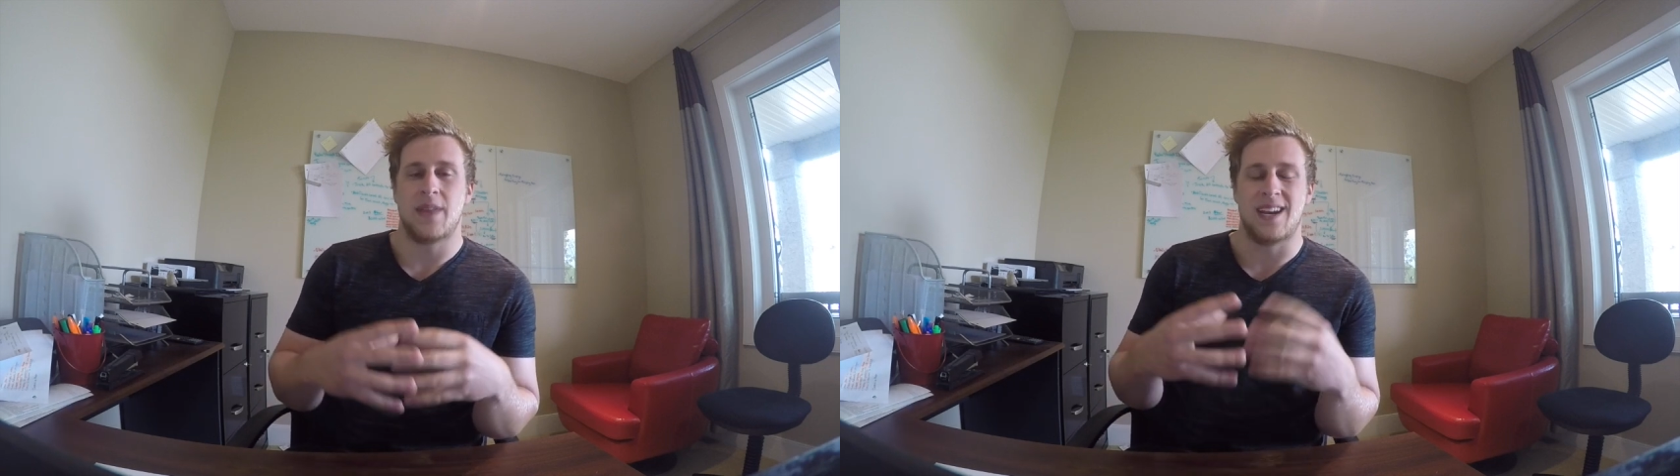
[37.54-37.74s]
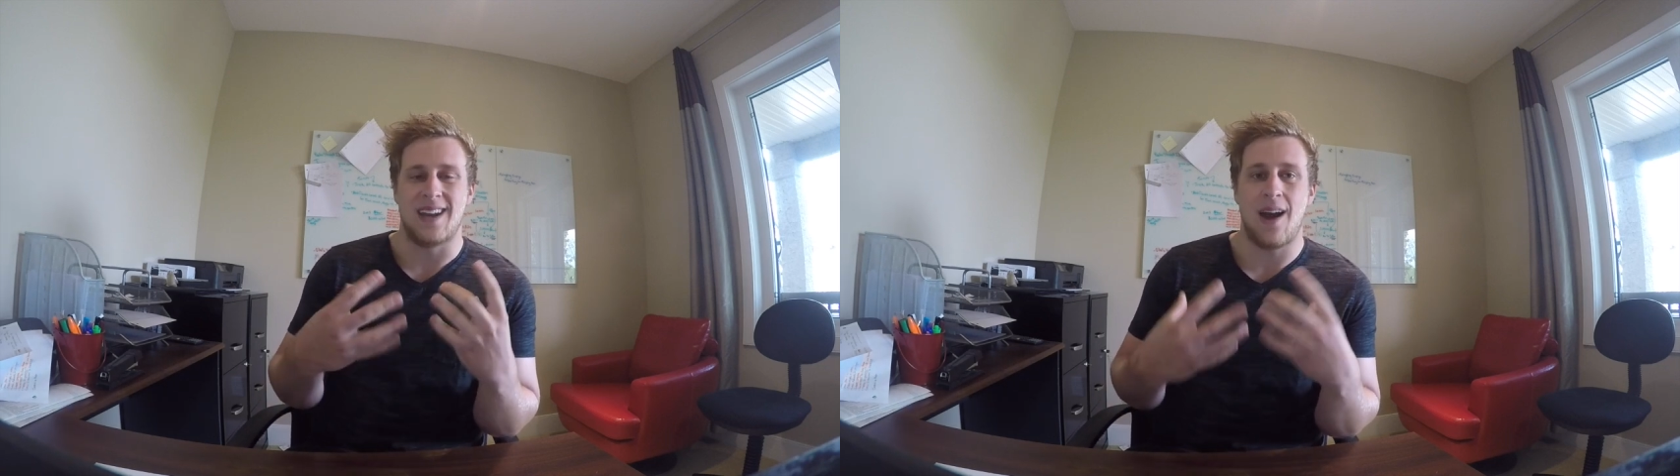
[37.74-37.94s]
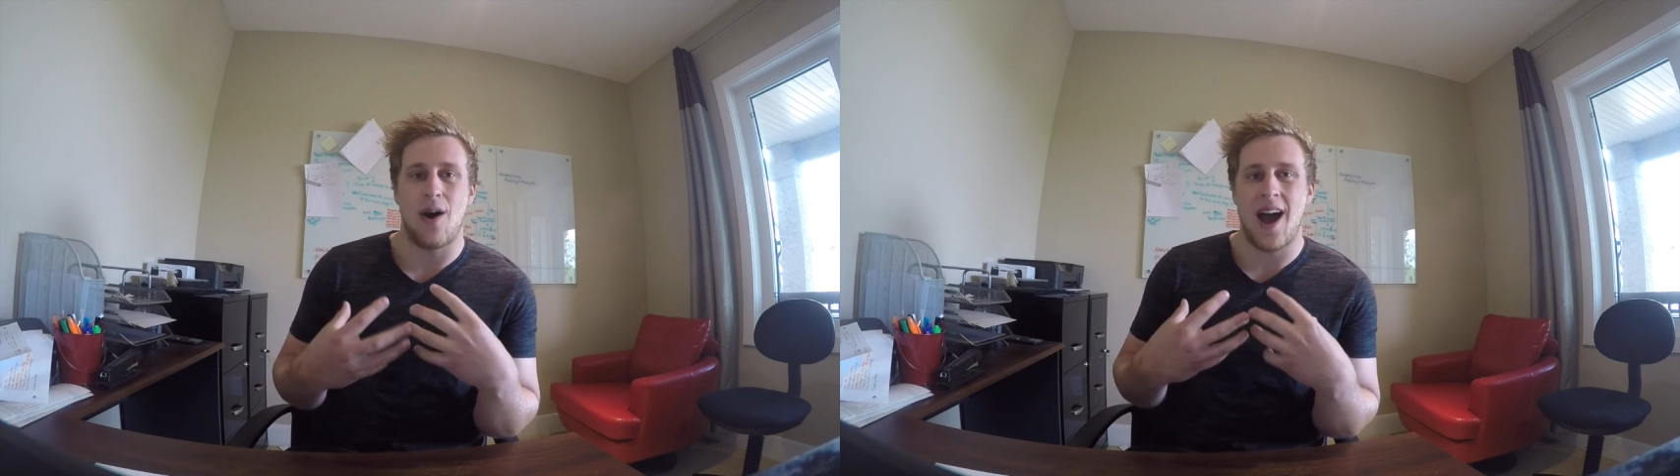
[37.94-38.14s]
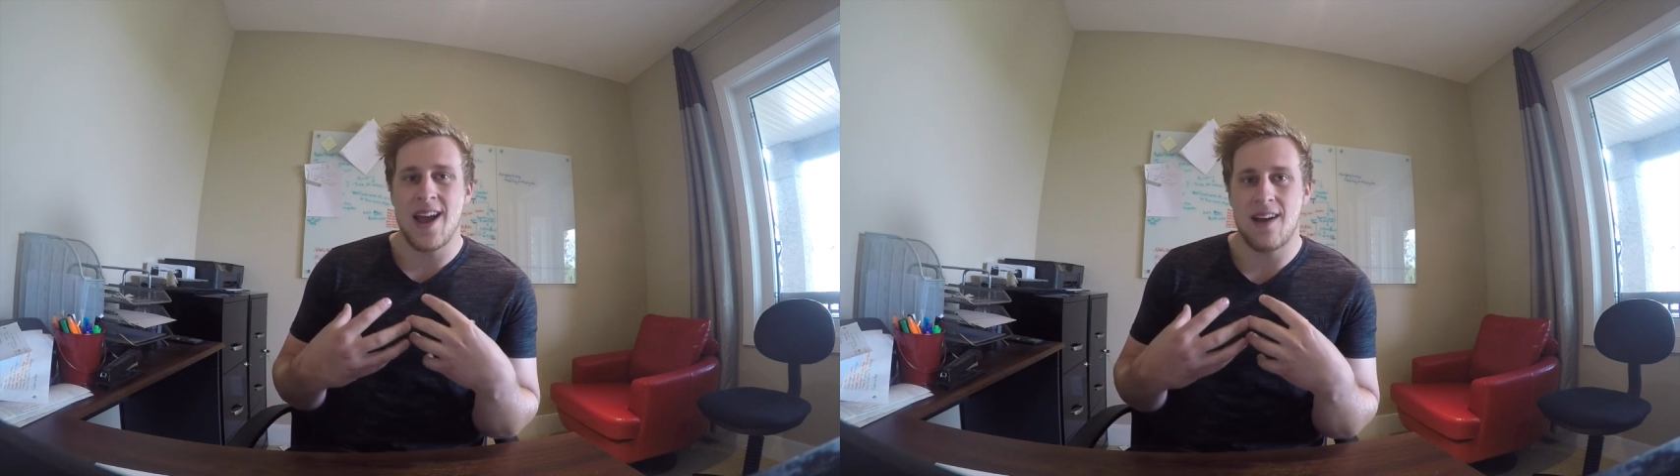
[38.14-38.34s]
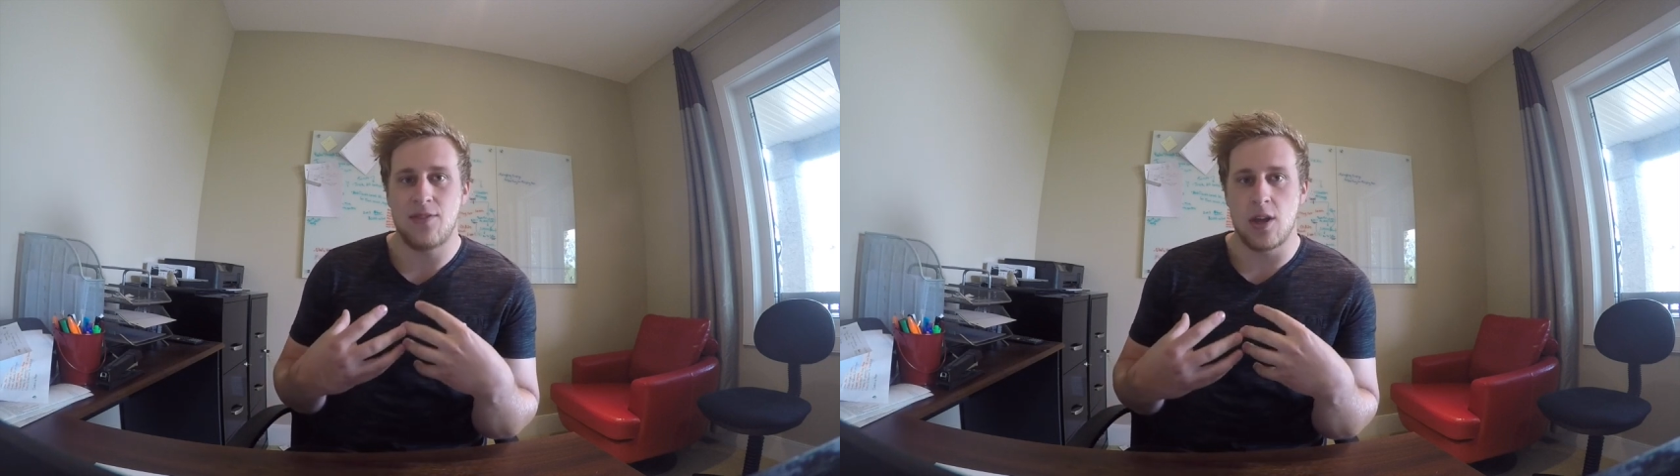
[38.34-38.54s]
And now I
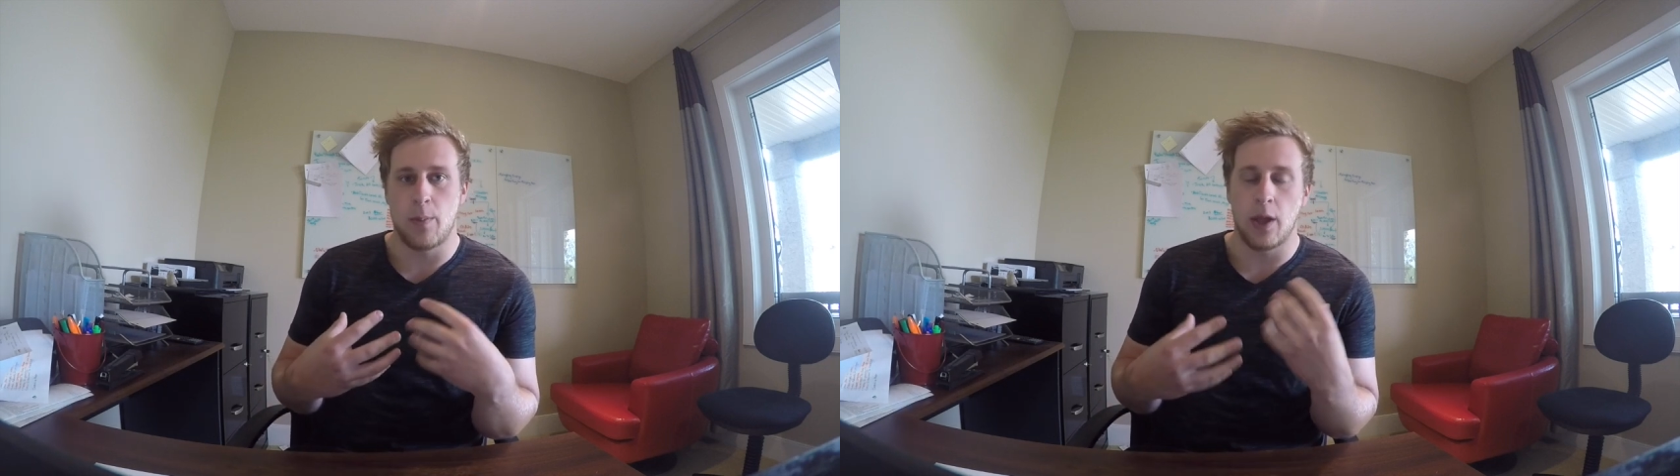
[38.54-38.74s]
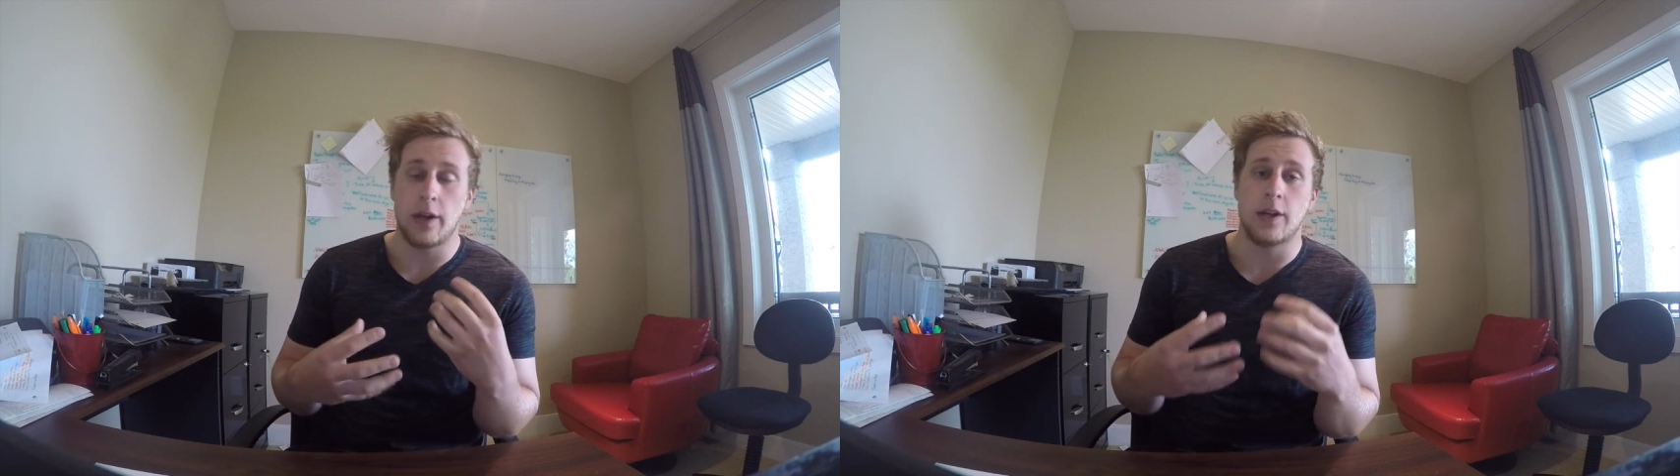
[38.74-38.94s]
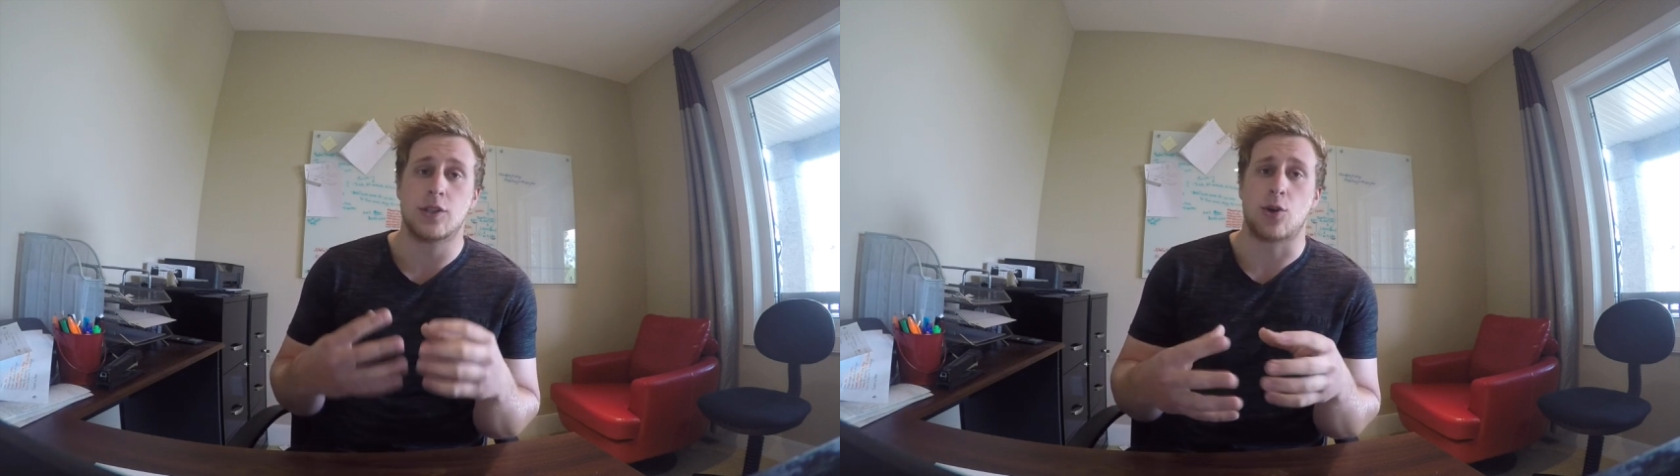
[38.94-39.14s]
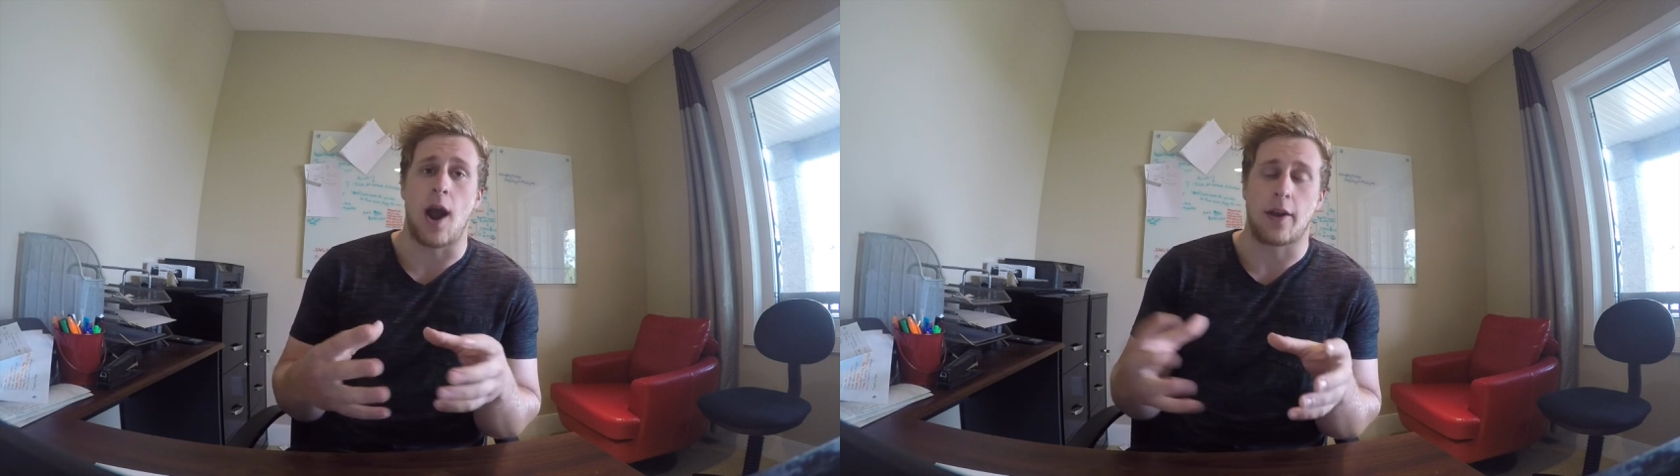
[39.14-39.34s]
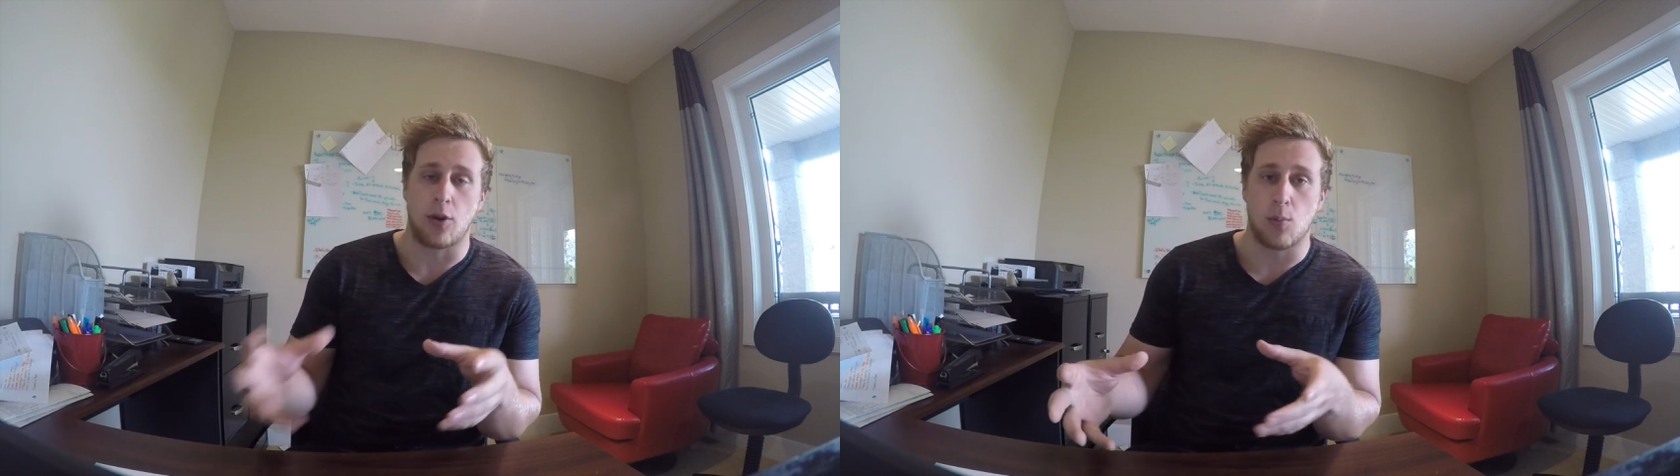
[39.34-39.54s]
have the ability to track